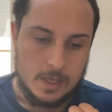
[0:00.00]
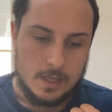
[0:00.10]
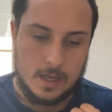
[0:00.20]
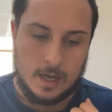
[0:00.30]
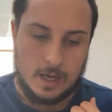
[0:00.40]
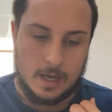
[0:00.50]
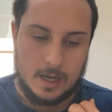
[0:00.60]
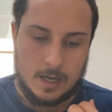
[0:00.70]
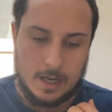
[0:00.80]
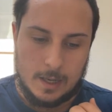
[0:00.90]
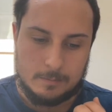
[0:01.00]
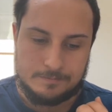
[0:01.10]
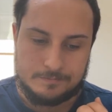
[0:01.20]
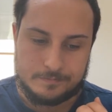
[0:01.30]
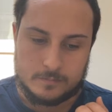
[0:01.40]

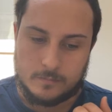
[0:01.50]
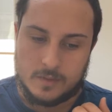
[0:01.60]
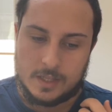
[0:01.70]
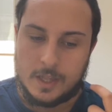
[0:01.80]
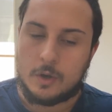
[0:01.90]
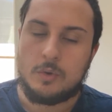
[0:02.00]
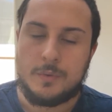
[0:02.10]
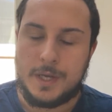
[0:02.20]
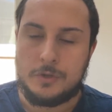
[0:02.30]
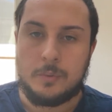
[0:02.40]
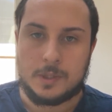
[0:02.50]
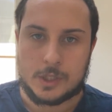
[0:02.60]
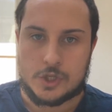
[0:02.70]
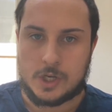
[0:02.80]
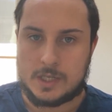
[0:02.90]
The good way to build
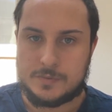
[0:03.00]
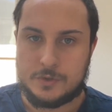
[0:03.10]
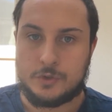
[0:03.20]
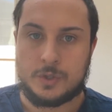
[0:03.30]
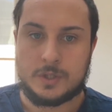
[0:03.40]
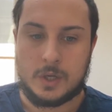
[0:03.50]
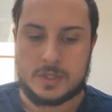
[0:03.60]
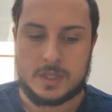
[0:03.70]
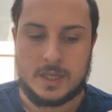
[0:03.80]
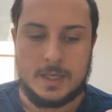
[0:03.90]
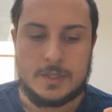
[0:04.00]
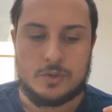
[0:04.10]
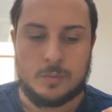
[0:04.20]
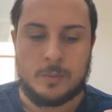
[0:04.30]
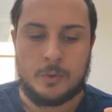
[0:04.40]
a trust with readers is
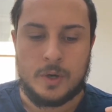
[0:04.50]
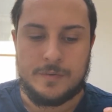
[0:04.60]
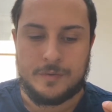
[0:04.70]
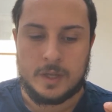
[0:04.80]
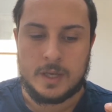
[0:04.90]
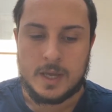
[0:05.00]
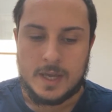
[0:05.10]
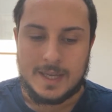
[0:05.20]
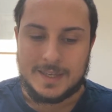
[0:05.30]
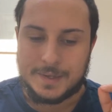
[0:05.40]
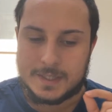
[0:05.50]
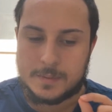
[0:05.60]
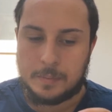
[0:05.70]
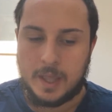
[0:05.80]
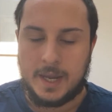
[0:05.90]
to briefly
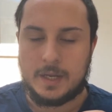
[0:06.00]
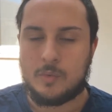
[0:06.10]
explain